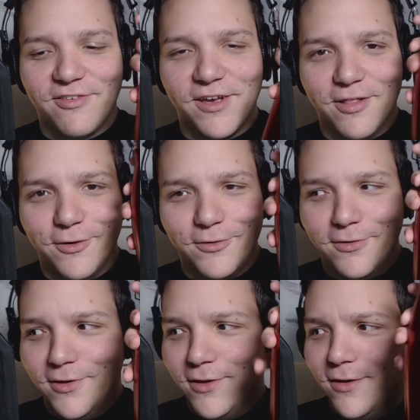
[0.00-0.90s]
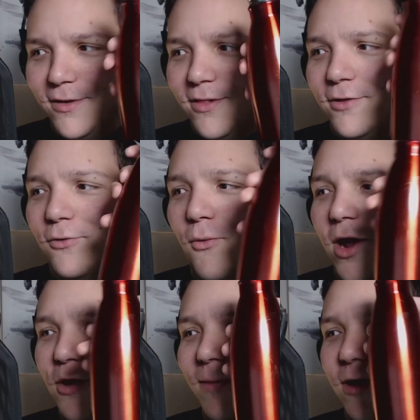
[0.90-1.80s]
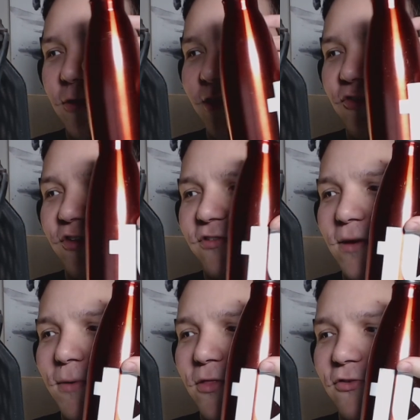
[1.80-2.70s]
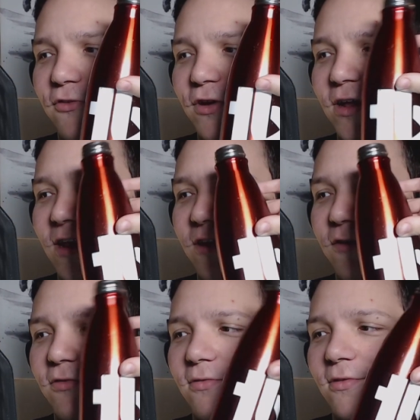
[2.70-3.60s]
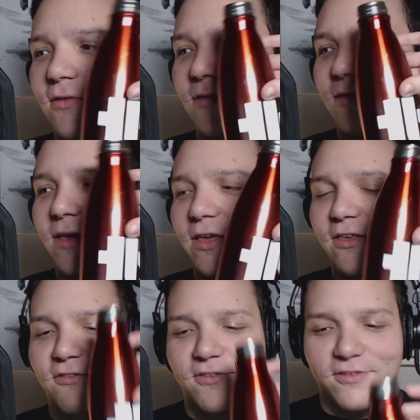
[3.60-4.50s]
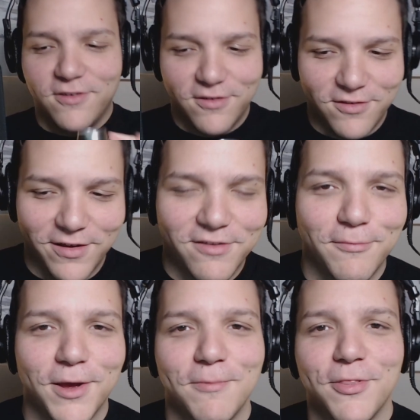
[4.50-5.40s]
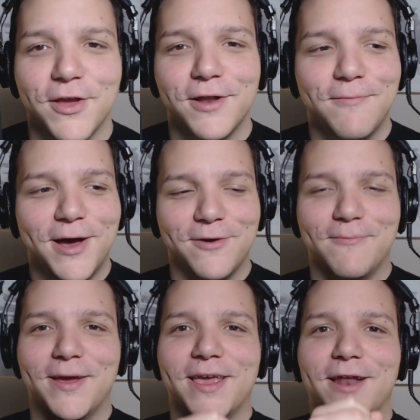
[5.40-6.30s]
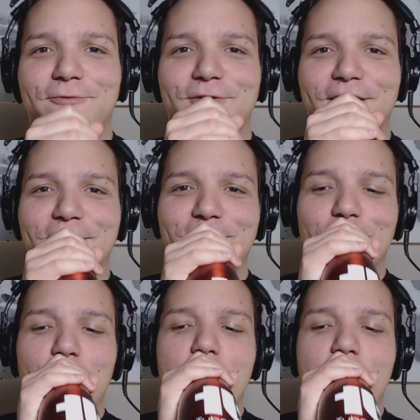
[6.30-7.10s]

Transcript: just like a little water bottle that shows up on the screen and it goes like this. So that's something I've been thinking about and might get it for Nick.